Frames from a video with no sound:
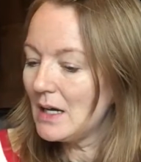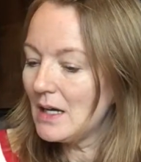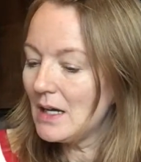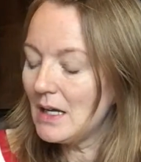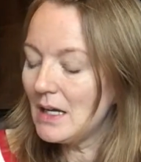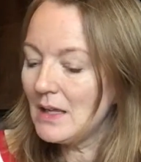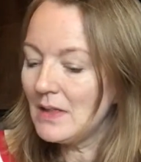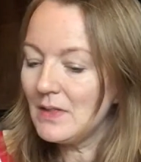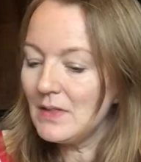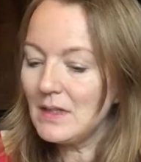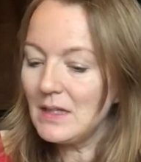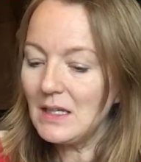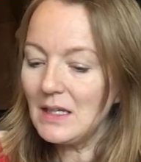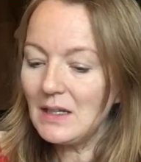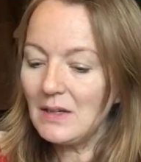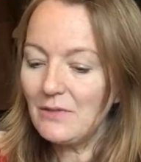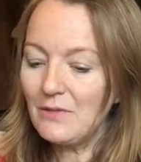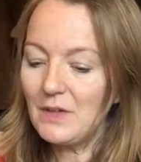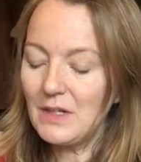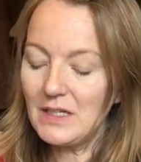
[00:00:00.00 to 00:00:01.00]
in
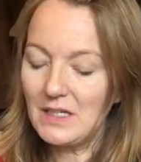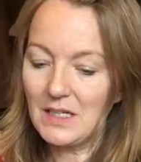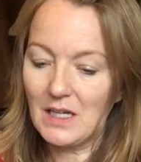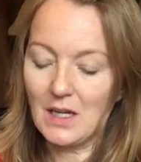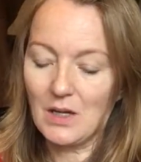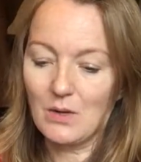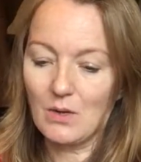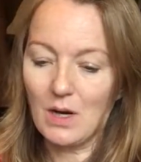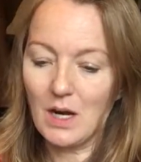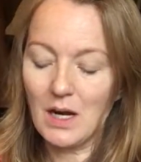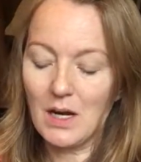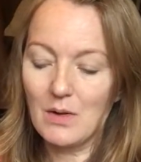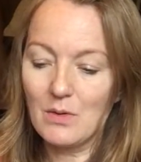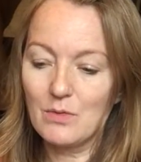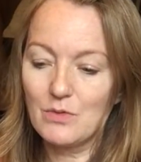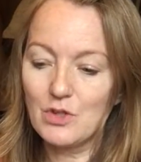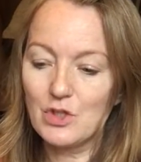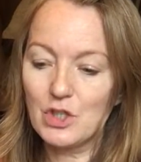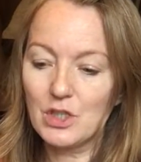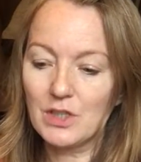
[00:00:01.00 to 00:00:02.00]
the video,
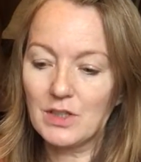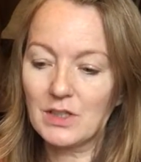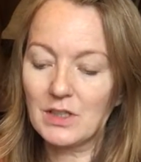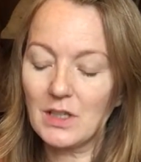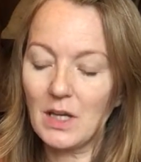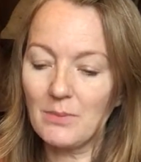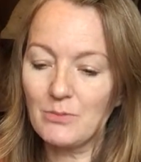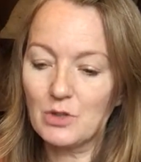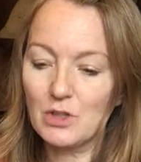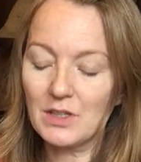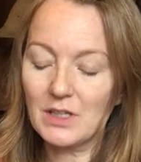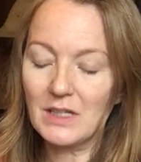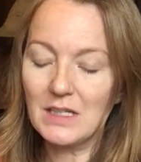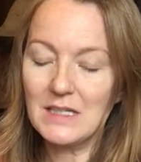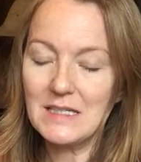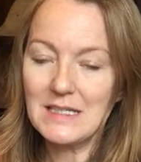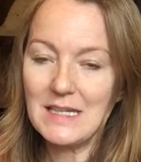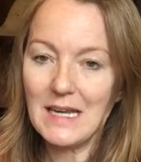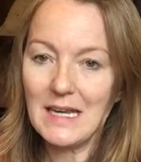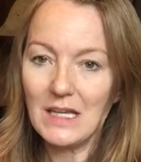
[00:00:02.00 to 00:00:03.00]
I'm just going
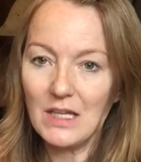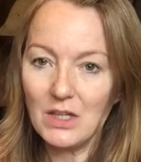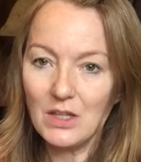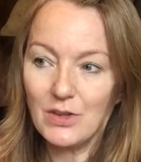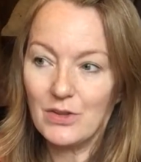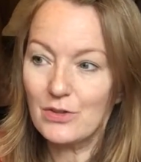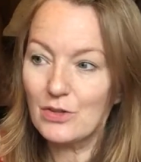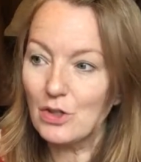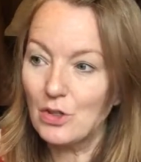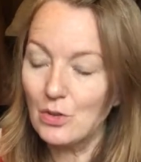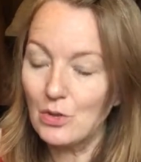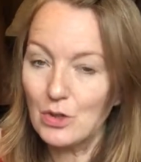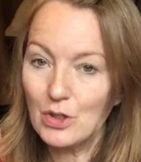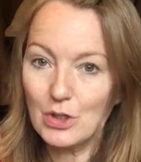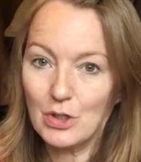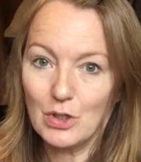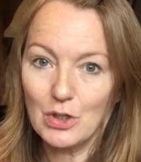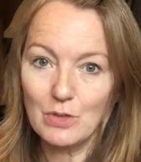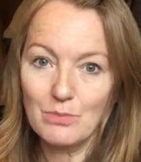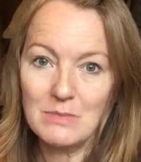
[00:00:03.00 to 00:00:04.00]
to take you through
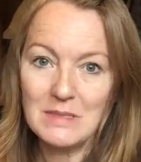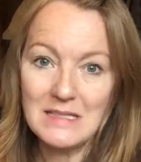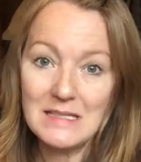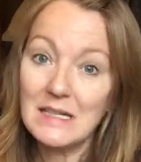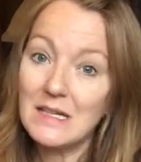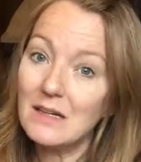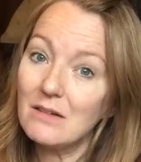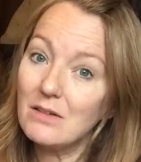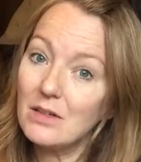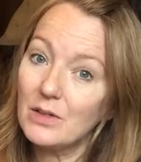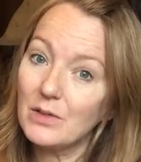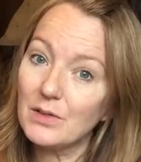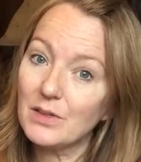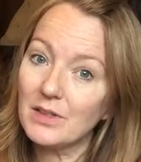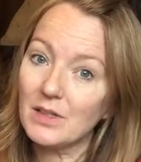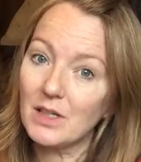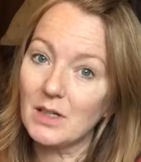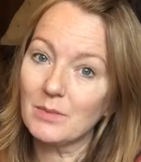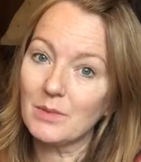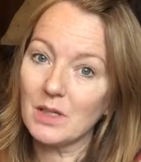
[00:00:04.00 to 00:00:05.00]
the materials
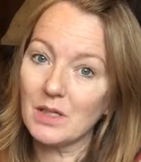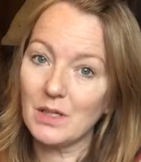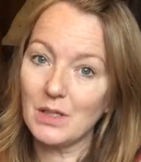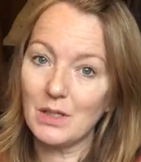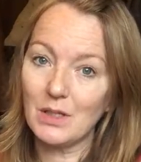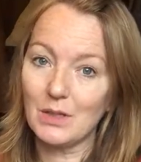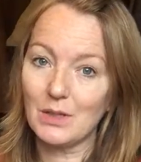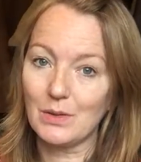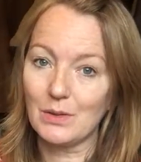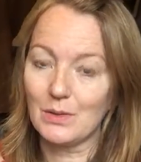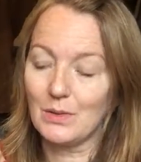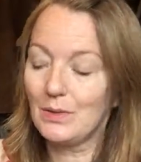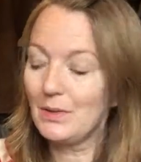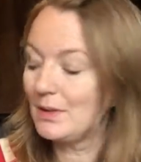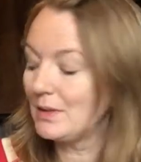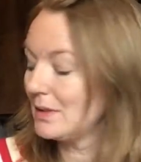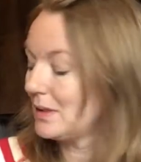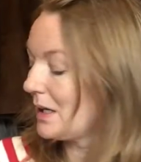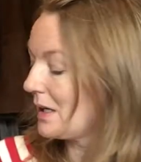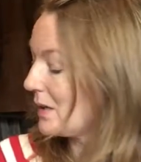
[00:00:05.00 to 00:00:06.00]
that I'm going to
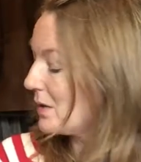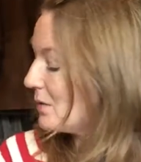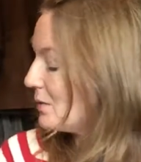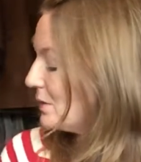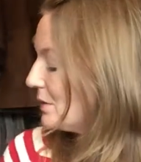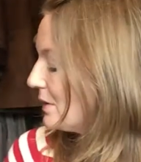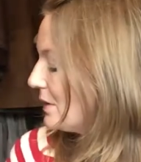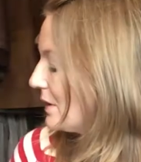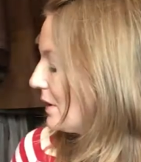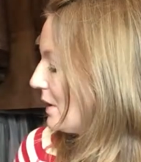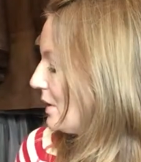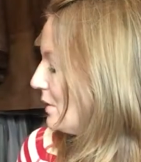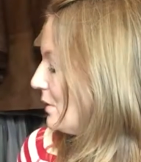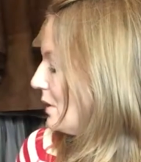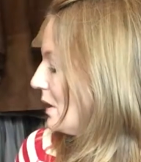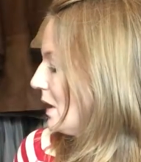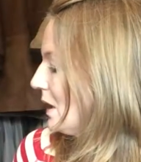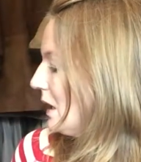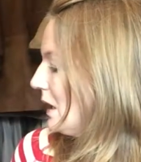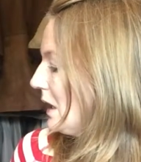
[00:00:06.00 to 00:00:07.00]
use, and also
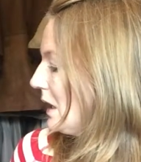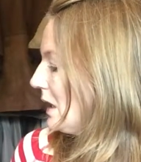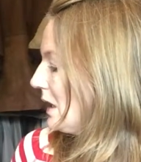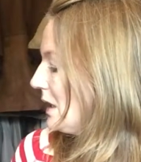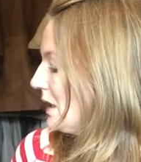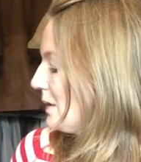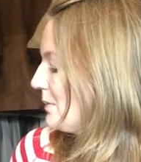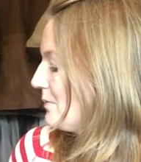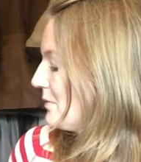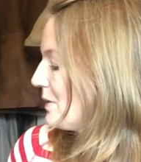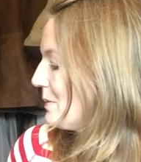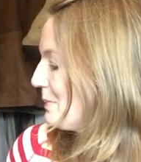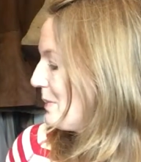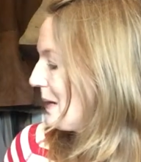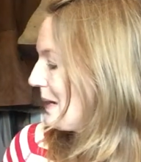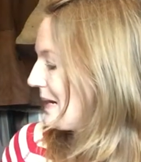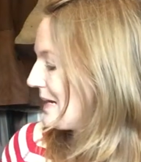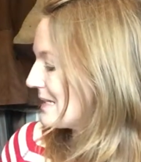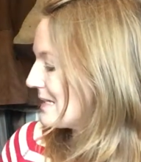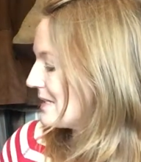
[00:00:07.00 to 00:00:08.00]
the
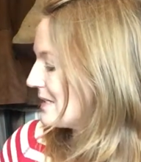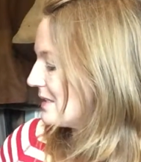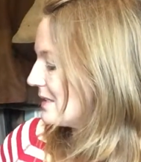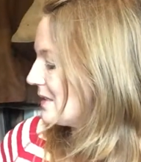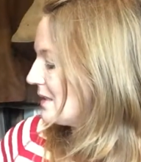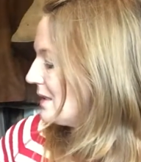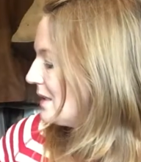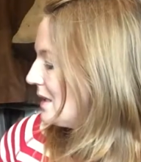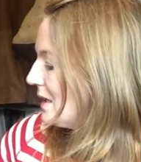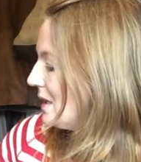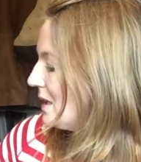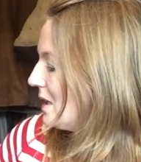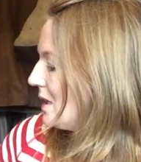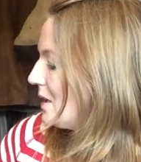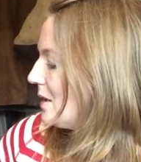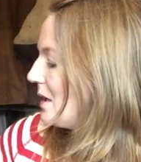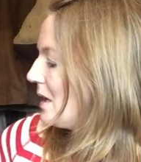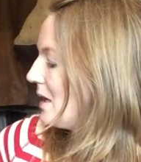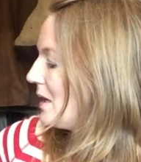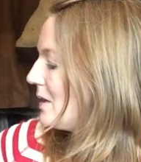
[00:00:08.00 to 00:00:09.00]
pattern.
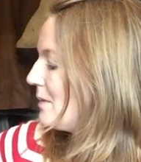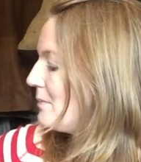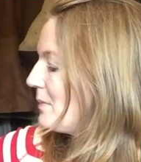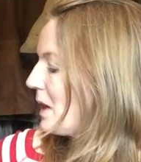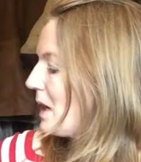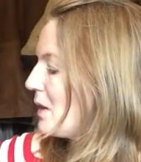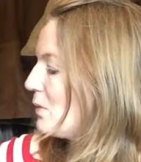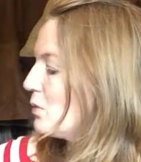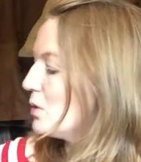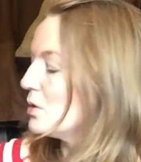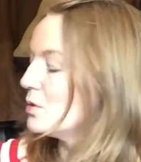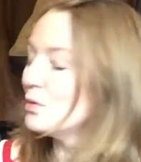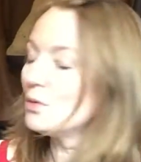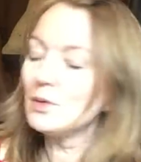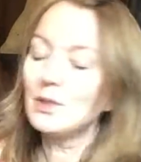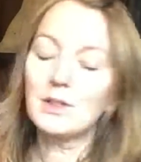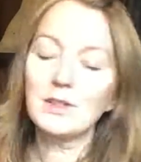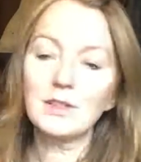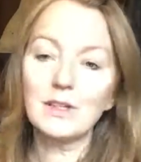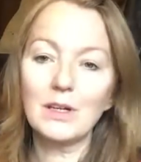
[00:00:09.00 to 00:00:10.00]
I will
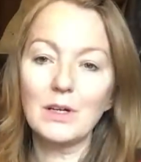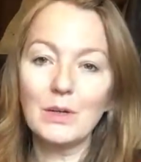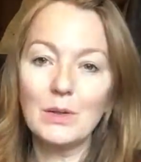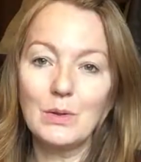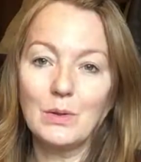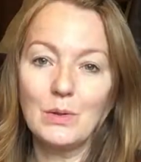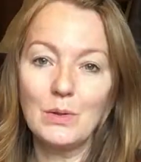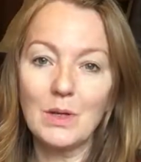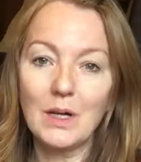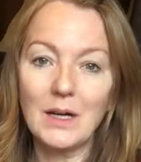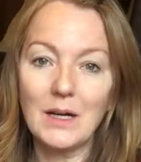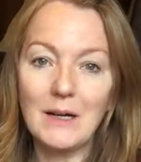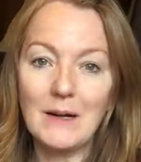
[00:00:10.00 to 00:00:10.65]
also